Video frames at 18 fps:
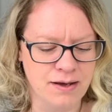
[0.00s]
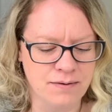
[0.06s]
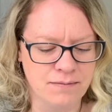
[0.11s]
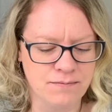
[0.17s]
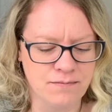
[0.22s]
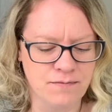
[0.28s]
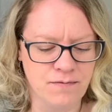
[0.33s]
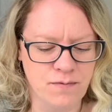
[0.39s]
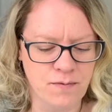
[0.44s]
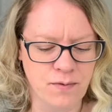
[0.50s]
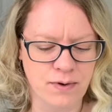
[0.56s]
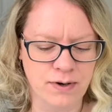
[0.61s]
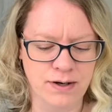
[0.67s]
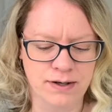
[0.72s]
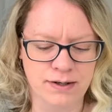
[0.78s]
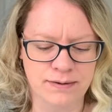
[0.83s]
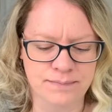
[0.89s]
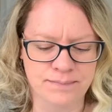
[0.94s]

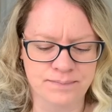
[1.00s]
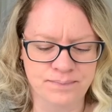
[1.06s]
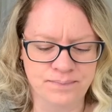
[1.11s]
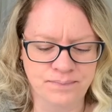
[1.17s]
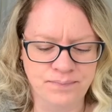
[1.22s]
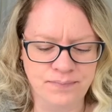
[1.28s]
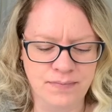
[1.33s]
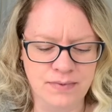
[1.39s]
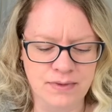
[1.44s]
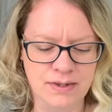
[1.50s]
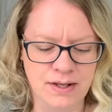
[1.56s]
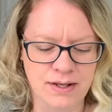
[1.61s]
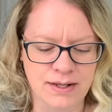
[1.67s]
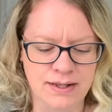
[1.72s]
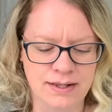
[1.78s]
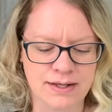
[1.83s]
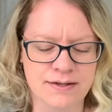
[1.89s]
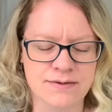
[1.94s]
for,
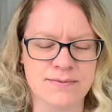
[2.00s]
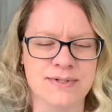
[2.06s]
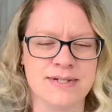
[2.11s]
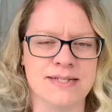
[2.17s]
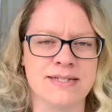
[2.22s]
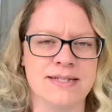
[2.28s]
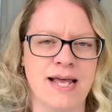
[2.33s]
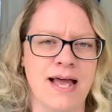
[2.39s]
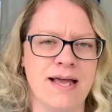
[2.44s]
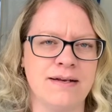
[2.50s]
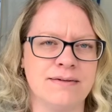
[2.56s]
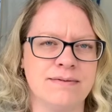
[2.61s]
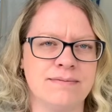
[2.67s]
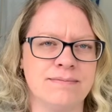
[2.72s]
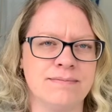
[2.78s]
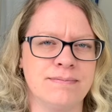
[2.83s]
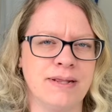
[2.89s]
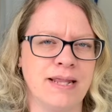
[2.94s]
I think it was set
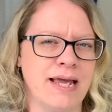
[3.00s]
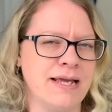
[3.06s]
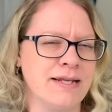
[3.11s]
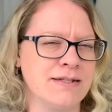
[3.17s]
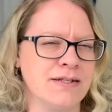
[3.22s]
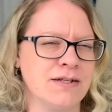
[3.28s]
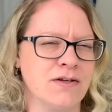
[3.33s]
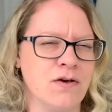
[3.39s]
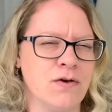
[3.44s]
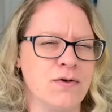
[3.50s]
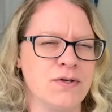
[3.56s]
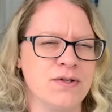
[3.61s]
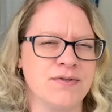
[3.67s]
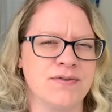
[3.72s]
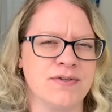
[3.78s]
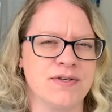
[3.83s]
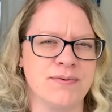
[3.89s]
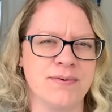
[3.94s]
plans and goals
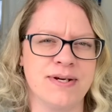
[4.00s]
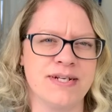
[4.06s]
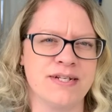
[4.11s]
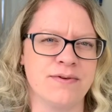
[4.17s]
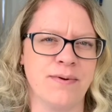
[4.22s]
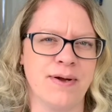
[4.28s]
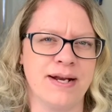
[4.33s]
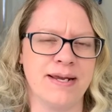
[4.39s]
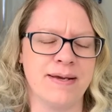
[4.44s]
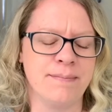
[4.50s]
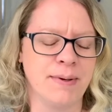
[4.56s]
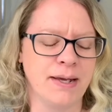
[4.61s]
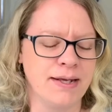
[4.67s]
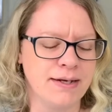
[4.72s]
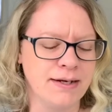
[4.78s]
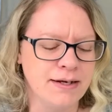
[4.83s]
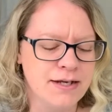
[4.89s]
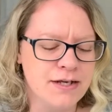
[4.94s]
for 2020.
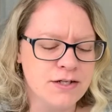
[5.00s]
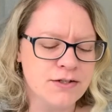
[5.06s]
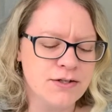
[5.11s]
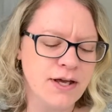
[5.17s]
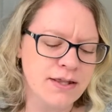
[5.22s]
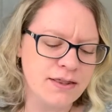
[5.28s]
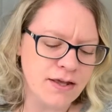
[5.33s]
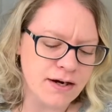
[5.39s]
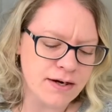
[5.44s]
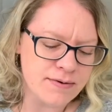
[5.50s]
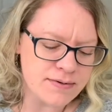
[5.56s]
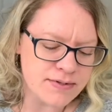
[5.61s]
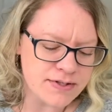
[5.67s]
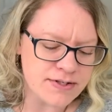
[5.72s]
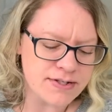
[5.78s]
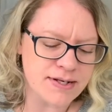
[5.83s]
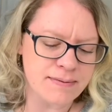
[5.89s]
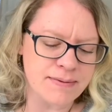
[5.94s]
But so I thought I would
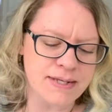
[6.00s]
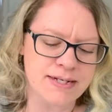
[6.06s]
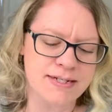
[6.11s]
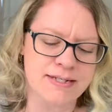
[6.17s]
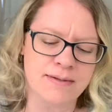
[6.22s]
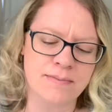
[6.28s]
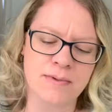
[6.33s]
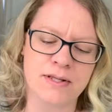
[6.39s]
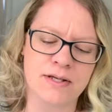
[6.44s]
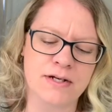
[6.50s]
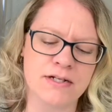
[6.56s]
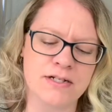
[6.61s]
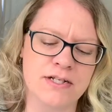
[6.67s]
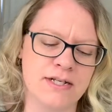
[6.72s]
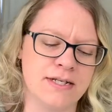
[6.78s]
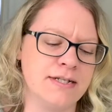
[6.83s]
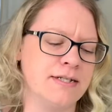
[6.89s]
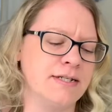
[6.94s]
do something similar.
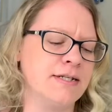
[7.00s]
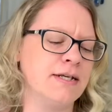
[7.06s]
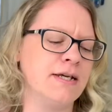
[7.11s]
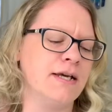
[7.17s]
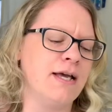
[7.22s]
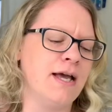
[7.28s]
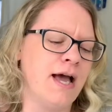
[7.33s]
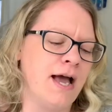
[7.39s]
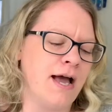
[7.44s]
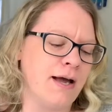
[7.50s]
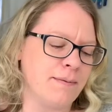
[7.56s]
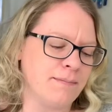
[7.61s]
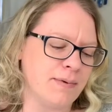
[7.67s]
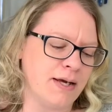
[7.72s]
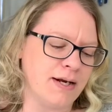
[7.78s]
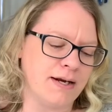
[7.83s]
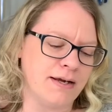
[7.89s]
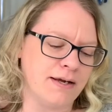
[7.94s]
Just I'm
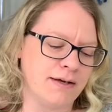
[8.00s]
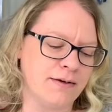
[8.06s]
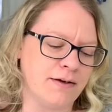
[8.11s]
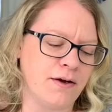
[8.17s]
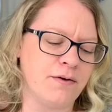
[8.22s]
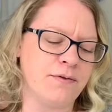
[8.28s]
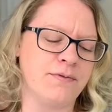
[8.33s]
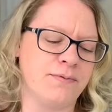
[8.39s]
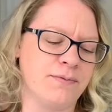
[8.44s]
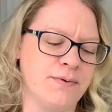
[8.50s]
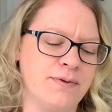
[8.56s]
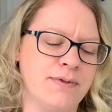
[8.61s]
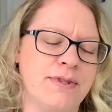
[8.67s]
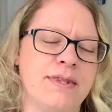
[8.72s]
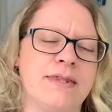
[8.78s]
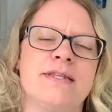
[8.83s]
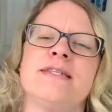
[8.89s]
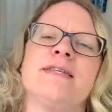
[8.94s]
gonna go
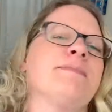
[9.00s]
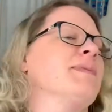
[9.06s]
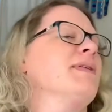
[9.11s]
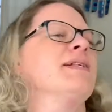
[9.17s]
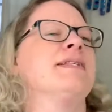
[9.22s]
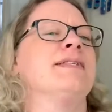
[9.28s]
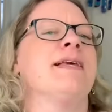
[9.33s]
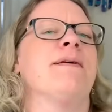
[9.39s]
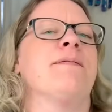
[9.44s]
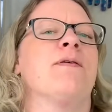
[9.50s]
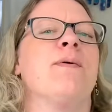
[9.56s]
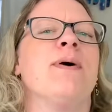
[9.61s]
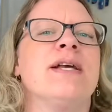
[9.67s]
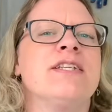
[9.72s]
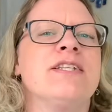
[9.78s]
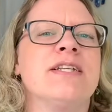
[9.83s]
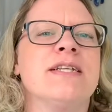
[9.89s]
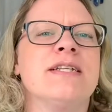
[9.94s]
through some of the same
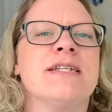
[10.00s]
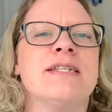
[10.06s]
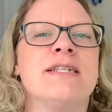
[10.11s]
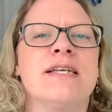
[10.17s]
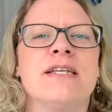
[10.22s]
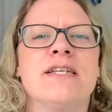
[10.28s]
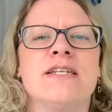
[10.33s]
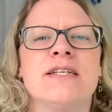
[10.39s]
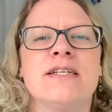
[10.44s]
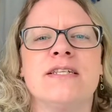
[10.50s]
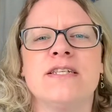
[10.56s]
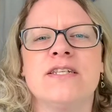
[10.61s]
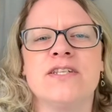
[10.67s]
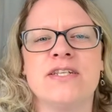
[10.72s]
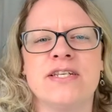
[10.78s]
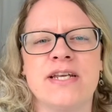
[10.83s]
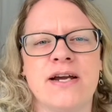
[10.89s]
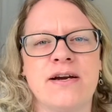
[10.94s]
questions and just
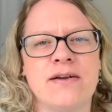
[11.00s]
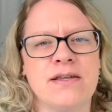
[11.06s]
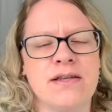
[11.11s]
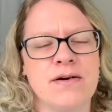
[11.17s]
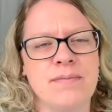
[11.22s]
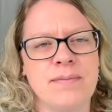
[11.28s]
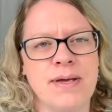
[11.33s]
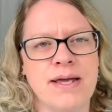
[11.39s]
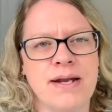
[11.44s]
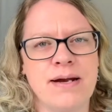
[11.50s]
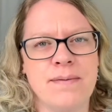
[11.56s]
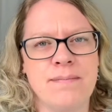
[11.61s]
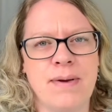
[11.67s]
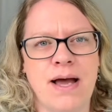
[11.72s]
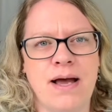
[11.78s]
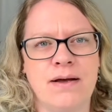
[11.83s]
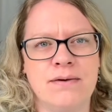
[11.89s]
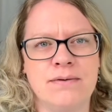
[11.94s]
share a little bit
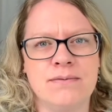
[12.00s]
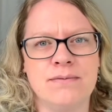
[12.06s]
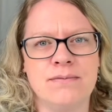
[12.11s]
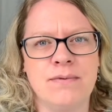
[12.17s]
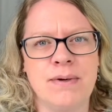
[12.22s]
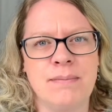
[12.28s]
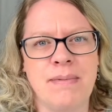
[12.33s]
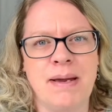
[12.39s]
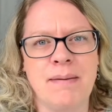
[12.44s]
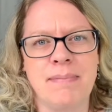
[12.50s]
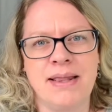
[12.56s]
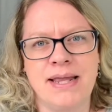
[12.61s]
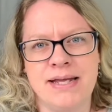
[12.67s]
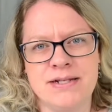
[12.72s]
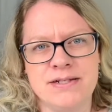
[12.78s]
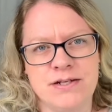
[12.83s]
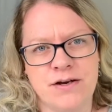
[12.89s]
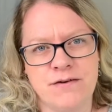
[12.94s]
about what my
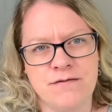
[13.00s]
plans are for